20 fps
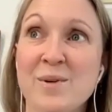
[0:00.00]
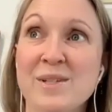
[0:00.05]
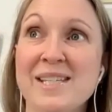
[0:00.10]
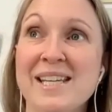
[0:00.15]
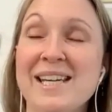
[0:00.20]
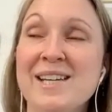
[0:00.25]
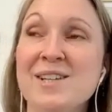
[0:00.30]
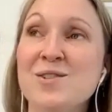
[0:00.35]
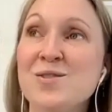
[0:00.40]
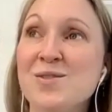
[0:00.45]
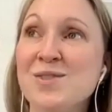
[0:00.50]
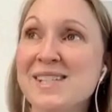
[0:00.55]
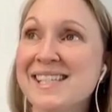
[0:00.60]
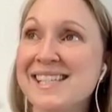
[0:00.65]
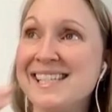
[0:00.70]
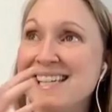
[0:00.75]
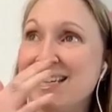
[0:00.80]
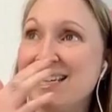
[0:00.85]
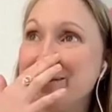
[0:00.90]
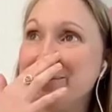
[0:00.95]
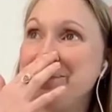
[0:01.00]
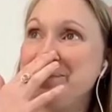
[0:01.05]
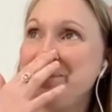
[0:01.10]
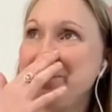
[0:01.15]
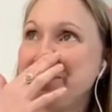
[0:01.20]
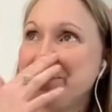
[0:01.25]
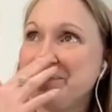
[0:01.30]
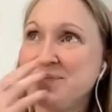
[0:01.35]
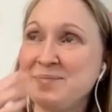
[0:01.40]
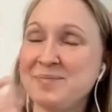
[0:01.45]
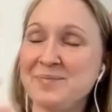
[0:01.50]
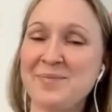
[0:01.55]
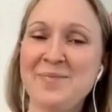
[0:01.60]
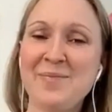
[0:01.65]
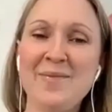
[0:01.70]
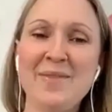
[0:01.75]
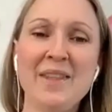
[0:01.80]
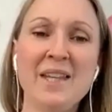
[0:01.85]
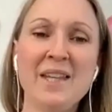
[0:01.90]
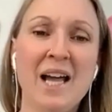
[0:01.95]
What's interesting,
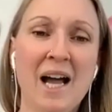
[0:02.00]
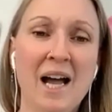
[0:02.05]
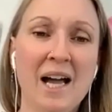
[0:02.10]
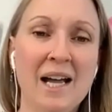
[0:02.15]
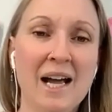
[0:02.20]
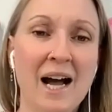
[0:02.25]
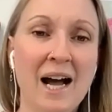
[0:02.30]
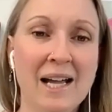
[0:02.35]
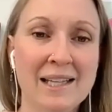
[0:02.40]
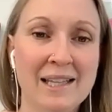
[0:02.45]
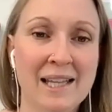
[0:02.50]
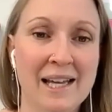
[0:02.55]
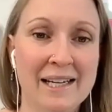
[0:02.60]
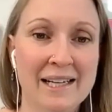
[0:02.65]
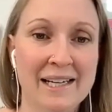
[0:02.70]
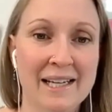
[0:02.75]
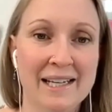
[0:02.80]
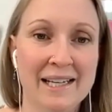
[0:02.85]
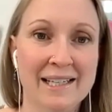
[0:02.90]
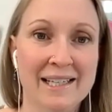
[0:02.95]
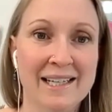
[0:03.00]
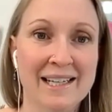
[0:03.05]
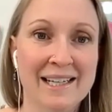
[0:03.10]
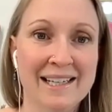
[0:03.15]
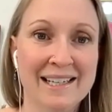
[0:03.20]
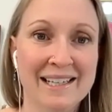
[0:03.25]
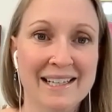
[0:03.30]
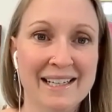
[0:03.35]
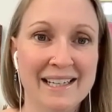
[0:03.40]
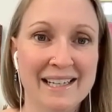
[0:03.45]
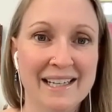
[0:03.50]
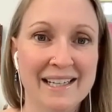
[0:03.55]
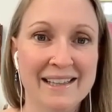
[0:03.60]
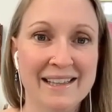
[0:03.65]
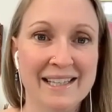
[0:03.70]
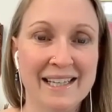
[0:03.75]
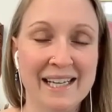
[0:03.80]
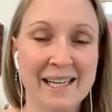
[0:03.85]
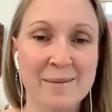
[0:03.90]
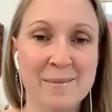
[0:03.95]
I highlighted
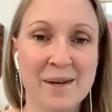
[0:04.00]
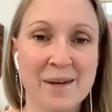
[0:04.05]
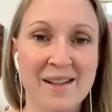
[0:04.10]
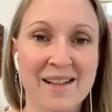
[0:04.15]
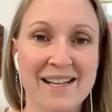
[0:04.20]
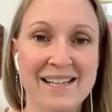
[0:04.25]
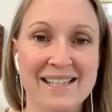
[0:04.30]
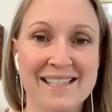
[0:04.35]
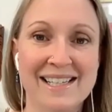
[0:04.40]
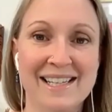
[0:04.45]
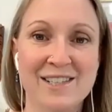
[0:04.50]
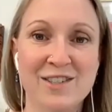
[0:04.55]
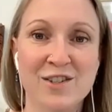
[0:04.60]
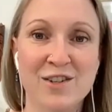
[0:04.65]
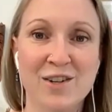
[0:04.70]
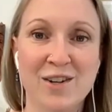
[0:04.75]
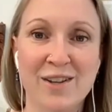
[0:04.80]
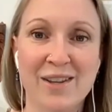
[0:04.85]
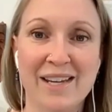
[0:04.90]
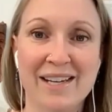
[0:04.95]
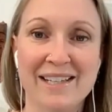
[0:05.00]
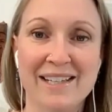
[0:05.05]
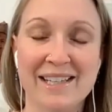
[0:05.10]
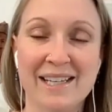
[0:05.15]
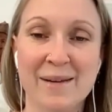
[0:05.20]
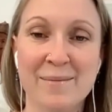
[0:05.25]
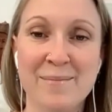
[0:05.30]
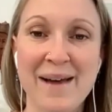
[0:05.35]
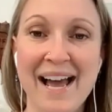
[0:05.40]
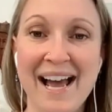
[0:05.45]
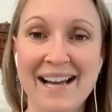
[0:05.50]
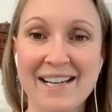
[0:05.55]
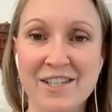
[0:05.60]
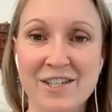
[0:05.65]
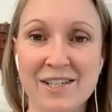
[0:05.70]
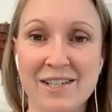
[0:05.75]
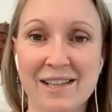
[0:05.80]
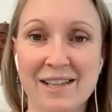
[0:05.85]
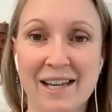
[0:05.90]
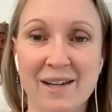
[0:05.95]
in the email I sent y'all that in the
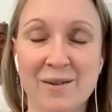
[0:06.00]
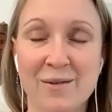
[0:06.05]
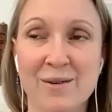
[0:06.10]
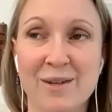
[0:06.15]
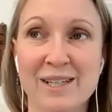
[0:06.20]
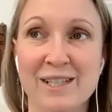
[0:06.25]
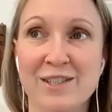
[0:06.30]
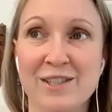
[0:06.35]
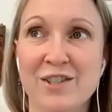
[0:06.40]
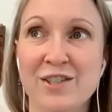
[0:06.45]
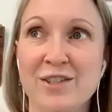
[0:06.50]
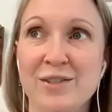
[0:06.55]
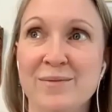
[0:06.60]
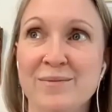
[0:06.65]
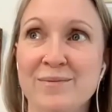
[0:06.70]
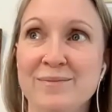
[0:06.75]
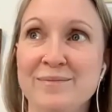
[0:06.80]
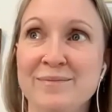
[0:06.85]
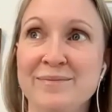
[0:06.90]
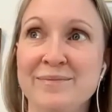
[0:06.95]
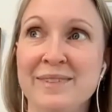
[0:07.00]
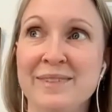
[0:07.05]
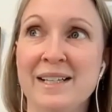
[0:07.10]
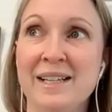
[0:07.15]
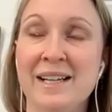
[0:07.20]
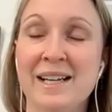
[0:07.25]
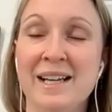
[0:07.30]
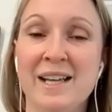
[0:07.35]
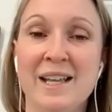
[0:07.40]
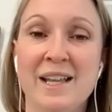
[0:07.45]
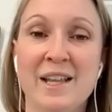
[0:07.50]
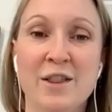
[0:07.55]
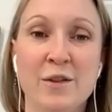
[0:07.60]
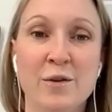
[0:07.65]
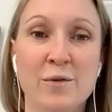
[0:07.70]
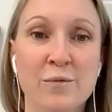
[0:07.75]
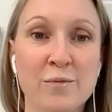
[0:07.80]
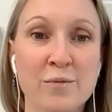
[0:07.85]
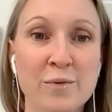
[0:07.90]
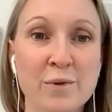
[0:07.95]
Apache language,
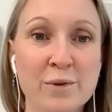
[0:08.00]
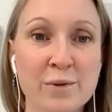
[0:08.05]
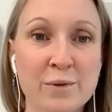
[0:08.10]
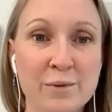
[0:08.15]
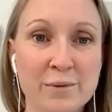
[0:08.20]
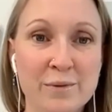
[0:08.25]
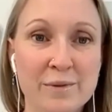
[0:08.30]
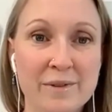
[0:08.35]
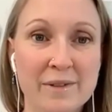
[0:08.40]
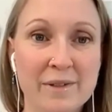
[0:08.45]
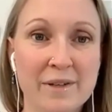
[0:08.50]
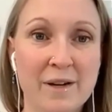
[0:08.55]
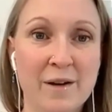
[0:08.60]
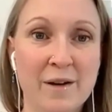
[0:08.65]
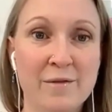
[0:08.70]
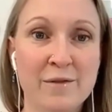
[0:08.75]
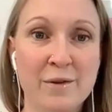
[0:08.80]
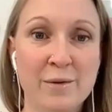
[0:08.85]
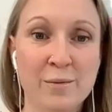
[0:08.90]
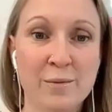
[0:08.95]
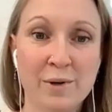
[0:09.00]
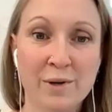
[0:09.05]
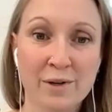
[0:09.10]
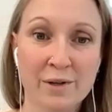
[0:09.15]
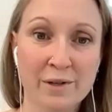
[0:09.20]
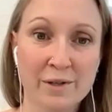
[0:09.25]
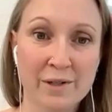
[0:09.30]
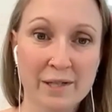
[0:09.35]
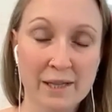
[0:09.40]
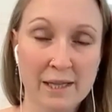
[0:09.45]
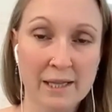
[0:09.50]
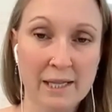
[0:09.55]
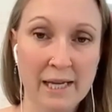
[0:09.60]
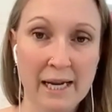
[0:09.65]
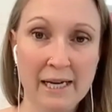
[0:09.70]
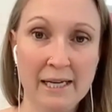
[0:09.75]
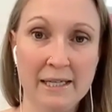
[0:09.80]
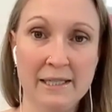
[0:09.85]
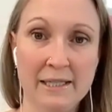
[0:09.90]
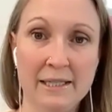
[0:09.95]
the root of the word
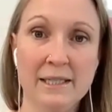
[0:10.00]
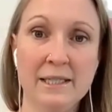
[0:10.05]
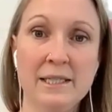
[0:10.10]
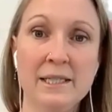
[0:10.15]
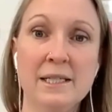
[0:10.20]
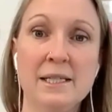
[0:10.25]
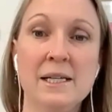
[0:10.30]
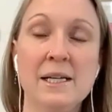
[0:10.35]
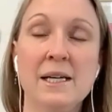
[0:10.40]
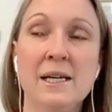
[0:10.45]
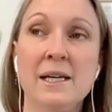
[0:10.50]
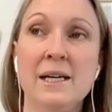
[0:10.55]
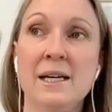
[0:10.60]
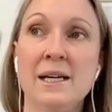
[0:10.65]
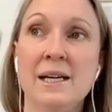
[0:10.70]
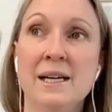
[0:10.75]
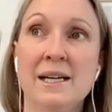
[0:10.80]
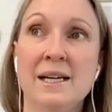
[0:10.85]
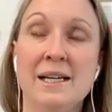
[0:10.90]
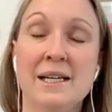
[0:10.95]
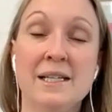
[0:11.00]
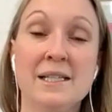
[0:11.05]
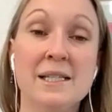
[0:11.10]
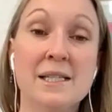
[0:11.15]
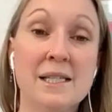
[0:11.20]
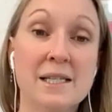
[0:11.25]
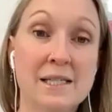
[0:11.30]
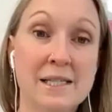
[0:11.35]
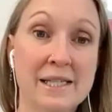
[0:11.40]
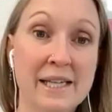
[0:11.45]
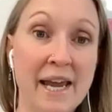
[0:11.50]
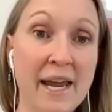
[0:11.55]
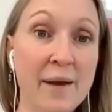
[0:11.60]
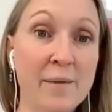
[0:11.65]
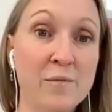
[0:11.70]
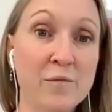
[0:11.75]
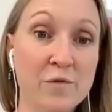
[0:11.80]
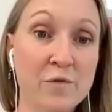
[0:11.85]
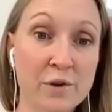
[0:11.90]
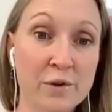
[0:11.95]
land is the
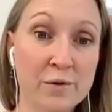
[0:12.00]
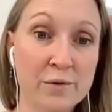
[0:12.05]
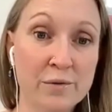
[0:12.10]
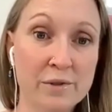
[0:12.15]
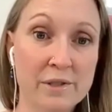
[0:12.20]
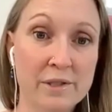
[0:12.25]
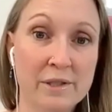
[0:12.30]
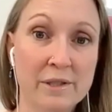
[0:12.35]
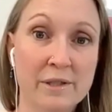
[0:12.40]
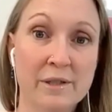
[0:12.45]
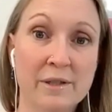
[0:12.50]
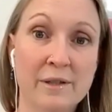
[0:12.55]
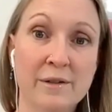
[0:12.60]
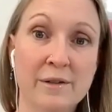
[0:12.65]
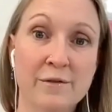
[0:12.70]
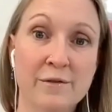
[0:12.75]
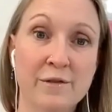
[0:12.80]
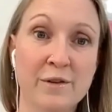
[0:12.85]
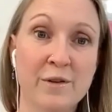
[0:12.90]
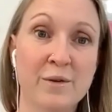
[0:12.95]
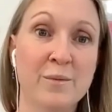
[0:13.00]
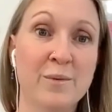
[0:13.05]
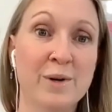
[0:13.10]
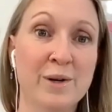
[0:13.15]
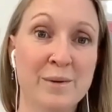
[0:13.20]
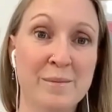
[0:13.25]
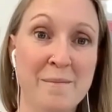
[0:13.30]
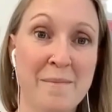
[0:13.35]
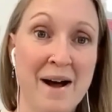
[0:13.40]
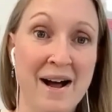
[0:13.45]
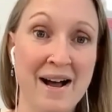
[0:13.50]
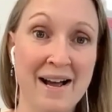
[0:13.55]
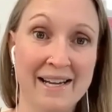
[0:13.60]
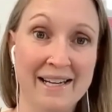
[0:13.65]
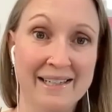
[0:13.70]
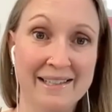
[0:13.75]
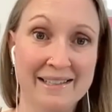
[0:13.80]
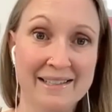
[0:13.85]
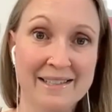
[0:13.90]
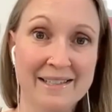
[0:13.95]
same root for the word
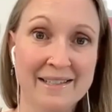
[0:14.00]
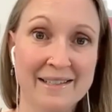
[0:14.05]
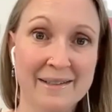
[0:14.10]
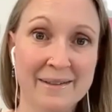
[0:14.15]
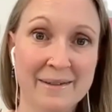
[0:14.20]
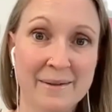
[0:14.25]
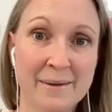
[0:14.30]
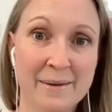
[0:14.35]
mind.